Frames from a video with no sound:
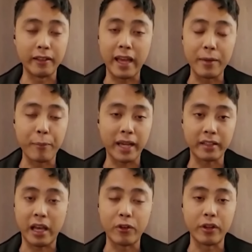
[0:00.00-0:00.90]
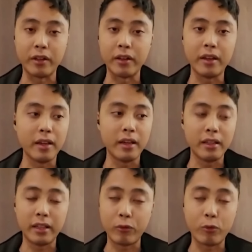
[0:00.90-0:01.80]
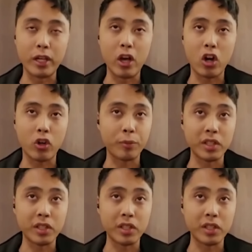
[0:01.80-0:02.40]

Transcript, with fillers: and landing back down and like really awkward